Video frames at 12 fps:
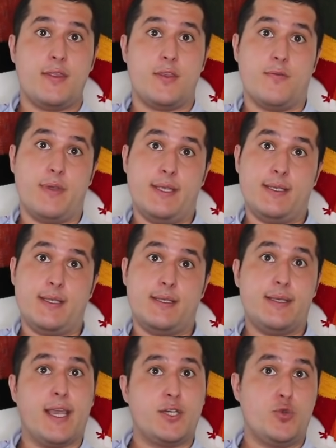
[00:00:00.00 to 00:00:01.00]
that the reason
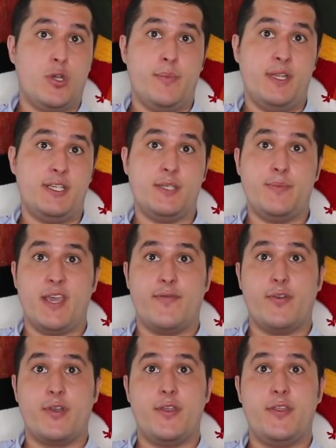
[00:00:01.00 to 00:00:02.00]
sexual images
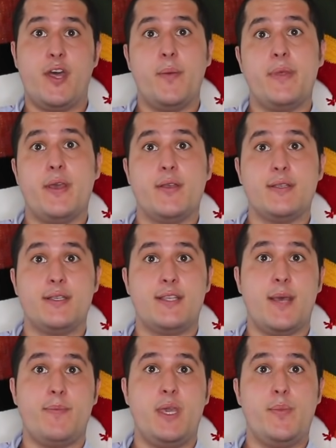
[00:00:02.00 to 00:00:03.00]
make for good thumbnails is
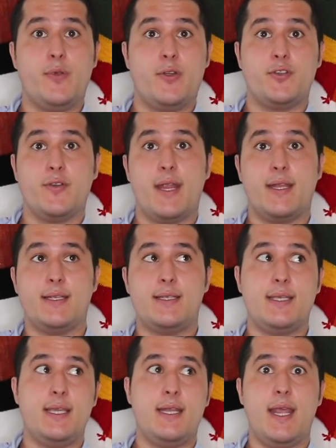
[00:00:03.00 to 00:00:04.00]
that people are trying to
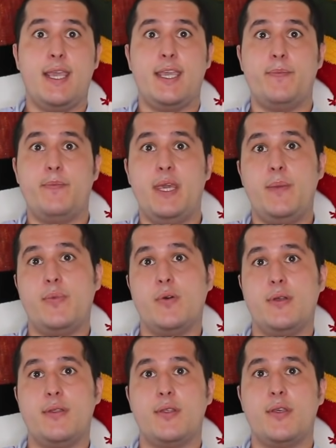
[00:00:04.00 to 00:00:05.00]
see naked
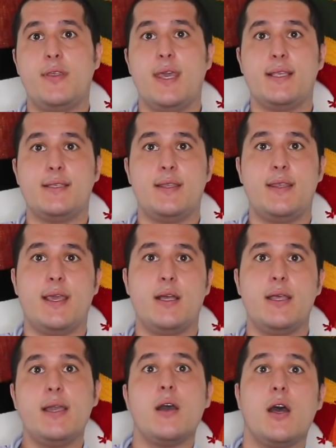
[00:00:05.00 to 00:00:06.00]
people in the things that they
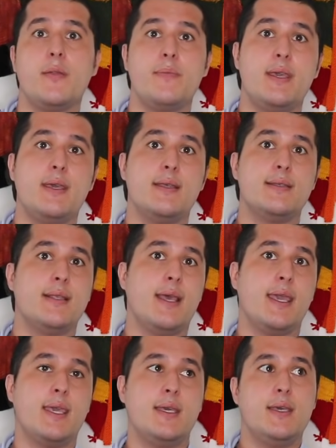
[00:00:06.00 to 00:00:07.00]
click on, because,
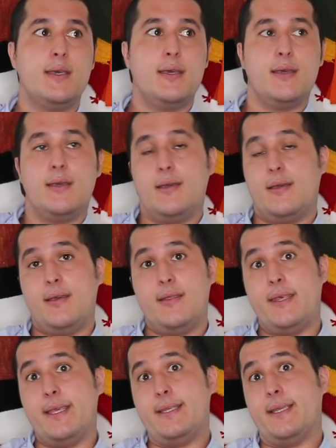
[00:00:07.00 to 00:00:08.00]
like,
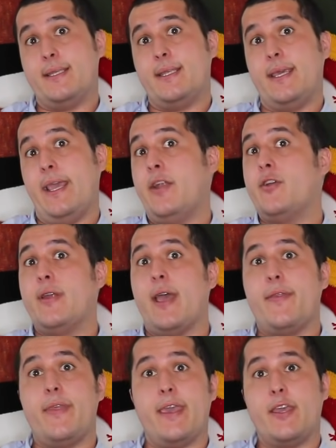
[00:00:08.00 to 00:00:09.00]
this is the
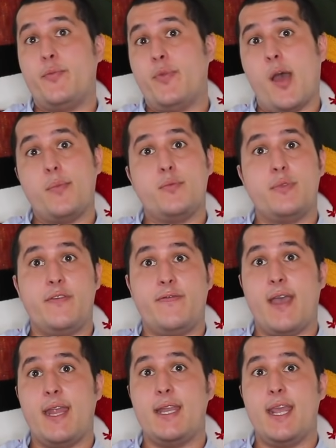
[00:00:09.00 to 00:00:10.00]
internet. They could probably
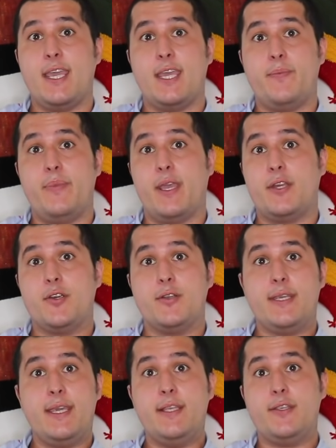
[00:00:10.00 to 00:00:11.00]
find naked
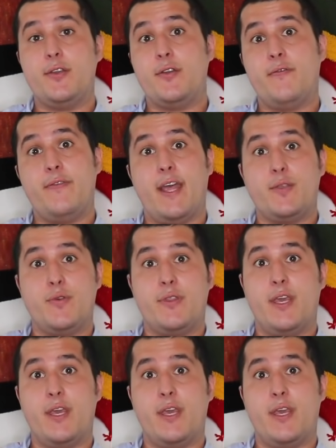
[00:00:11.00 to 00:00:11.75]
pictures easier if that's